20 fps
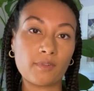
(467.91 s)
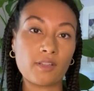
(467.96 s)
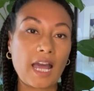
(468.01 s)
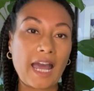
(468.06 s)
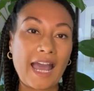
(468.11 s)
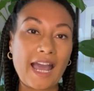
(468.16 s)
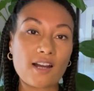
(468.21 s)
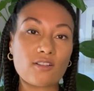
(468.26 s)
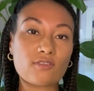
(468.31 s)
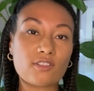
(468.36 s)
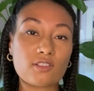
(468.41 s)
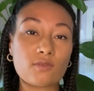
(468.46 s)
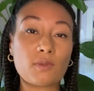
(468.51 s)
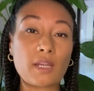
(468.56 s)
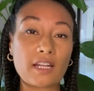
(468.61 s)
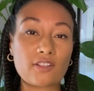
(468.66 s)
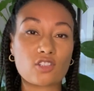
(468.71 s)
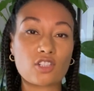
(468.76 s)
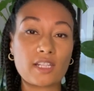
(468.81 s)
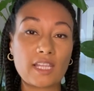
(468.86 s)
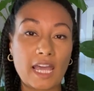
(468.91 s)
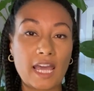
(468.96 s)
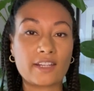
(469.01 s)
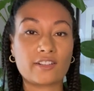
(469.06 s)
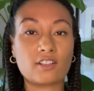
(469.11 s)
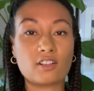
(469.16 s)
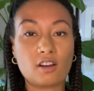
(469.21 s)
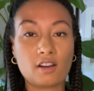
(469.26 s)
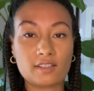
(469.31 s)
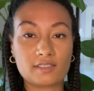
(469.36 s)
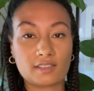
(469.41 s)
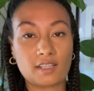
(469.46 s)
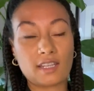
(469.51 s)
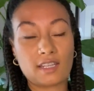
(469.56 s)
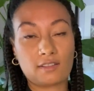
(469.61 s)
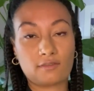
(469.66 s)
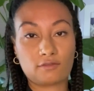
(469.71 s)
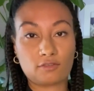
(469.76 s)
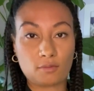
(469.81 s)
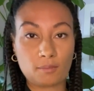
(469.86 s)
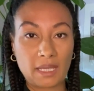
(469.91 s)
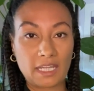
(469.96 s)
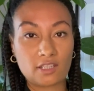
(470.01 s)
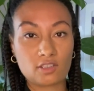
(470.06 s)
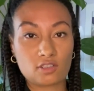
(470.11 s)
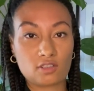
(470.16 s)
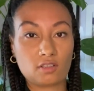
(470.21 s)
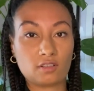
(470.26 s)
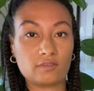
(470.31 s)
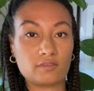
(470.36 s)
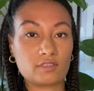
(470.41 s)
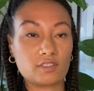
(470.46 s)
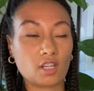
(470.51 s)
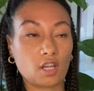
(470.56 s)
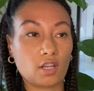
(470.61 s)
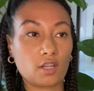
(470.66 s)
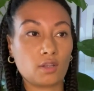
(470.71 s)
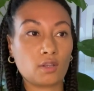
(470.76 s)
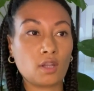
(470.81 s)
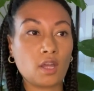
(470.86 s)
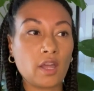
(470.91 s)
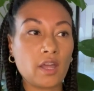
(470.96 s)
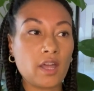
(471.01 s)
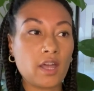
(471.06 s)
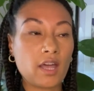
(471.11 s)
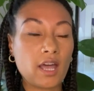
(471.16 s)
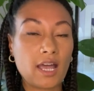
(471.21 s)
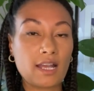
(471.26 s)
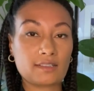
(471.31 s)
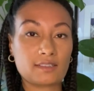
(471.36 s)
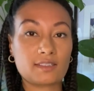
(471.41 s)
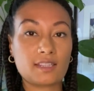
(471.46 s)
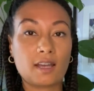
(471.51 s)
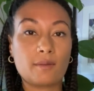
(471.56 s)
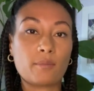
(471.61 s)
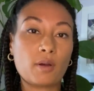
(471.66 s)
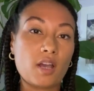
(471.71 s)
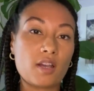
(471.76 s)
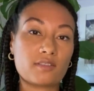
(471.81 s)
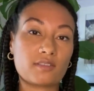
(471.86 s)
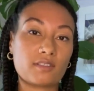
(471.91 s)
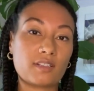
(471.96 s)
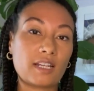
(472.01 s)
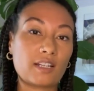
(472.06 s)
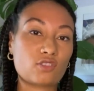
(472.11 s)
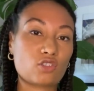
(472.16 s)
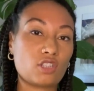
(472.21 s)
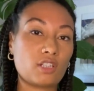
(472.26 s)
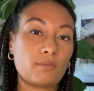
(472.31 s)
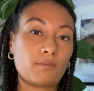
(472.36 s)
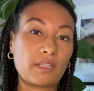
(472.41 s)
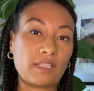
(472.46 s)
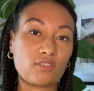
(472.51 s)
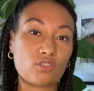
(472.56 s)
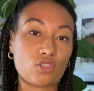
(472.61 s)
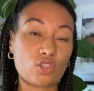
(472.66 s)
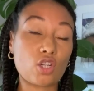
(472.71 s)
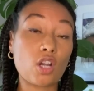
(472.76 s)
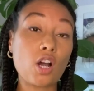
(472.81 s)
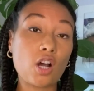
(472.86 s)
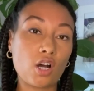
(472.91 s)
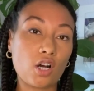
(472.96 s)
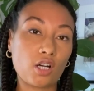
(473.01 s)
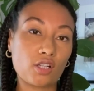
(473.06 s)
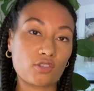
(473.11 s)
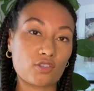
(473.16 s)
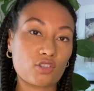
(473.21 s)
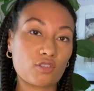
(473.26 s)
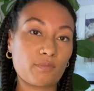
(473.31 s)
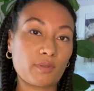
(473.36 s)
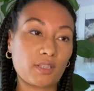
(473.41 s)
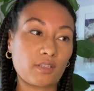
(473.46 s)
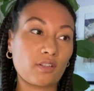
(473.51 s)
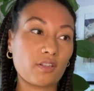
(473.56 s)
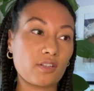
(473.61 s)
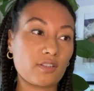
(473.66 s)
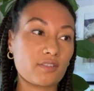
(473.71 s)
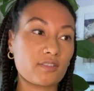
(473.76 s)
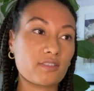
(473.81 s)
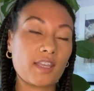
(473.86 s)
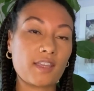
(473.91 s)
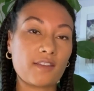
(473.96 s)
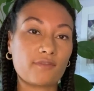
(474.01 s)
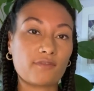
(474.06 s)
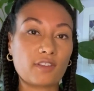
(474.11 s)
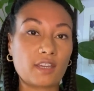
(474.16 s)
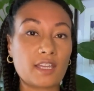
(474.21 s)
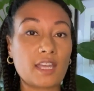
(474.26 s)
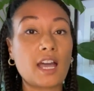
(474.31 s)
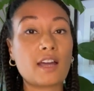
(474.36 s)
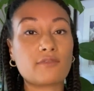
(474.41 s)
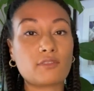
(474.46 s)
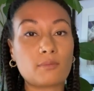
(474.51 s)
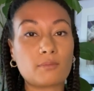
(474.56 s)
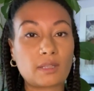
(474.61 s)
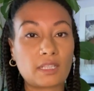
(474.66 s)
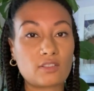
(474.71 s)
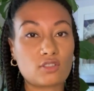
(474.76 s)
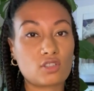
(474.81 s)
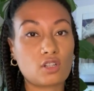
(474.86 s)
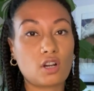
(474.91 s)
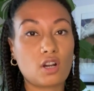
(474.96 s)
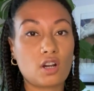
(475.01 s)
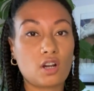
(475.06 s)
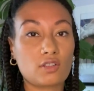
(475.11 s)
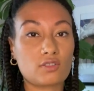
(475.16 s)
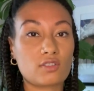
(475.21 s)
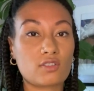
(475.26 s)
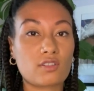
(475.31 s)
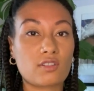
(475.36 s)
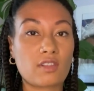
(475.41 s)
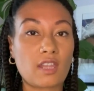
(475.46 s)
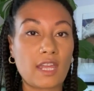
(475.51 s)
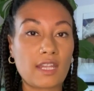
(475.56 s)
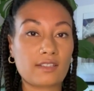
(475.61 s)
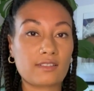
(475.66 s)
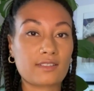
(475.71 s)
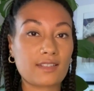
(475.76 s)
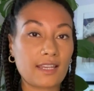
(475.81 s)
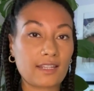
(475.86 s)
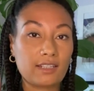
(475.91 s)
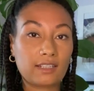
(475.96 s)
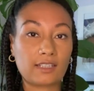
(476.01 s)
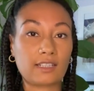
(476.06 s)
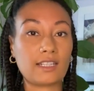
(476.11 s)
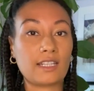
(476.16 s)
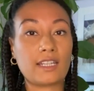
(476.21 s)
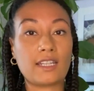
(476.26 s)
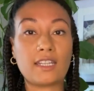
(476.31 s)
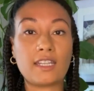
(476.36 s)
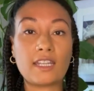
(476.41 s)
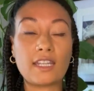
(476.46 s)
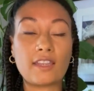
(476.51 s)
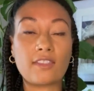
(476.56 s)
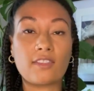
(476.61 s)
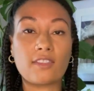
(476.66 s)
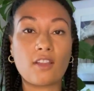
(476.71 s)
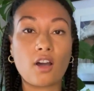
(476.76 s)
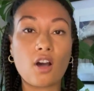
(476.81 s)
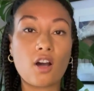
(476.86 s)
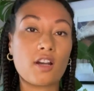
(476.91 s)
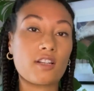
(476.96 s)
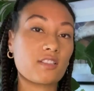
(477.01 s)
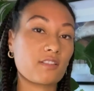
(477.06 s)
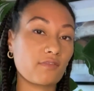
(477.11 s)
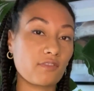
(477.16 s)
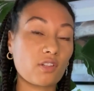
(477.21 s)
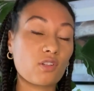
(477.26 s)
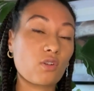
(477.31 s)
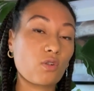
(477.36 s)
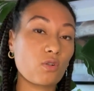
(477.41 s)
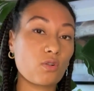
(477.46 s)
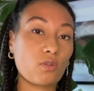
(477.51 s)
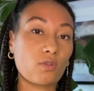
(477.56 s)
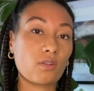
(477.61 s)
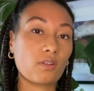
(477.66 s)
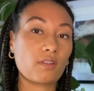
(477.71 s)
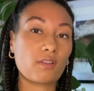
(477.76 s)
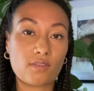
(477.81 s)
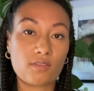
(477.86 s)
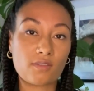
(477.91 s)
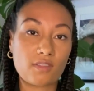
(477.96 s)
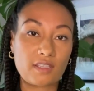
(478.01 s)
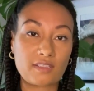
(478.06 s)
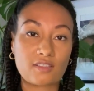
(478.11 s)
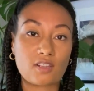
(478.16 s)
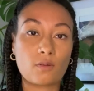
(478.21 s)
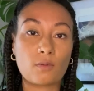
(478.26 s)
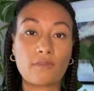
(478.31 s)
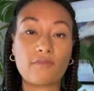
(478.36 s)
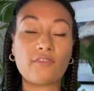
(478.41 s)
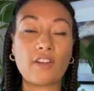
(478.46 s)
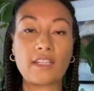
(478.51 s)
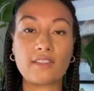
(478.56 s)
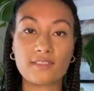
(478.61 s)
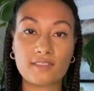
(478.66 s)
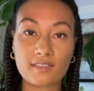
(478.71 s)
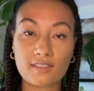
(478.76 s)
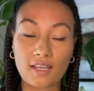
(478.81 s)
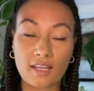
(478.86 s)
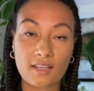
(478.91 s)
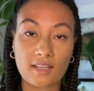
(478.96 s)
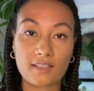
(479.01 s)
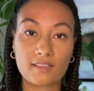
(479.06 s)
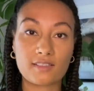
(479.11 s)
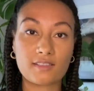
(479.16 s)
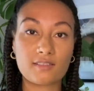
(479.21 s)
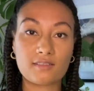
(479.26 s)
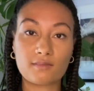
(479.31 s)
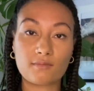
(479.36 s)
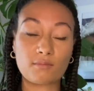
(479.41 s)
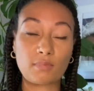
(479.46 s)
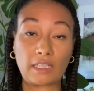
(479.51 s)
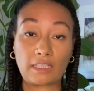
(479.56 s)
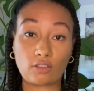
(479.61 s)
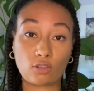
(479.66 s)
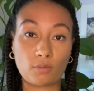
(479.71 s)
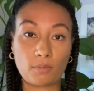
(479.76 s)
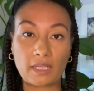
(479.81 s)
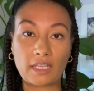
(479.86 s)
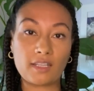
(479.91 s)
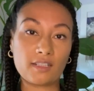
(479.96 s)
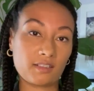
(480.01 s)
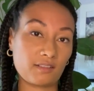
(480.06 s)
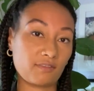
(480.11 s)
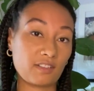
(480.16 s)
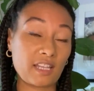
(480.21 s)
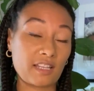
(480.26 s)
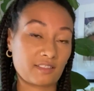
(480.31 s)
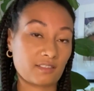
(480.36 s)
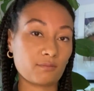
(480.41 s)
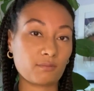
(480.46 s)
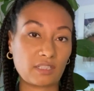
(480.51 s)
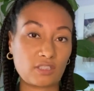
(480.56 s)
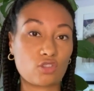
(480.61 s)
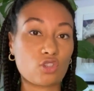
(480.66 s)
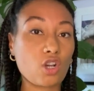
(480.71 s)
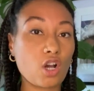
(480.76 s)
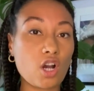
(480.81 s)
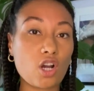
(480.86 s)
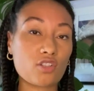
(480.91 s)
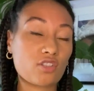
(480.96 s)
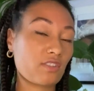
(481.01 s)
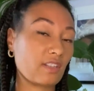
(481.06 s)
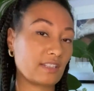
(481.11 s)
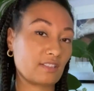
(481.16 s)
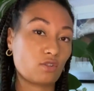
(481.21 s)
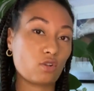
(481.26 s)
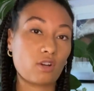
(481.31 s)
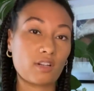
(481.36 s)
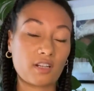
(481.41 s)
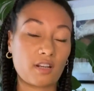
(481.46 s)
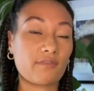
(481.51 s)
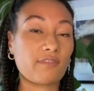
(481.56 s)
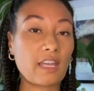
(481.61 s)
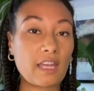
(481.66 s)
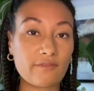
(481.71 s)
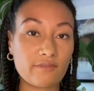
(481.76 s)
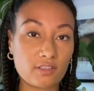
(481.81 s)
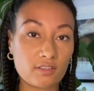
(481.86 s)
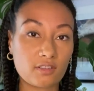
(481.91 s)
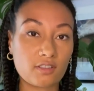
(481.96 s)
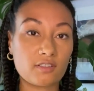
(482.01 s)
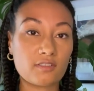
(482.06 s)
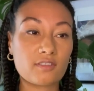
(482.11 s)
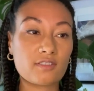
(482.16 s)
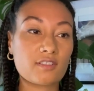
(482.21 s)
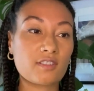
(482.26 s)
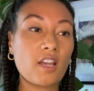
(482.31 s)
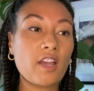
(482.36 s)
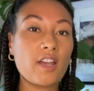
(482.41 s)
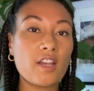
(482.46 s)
How did we actually analyse that information? So has that person actually been charged? Because if they haven't been charged, then technically in the eyes of the law, there's no offence that has been committed. If he hasn't been charged, there's not enough evidence.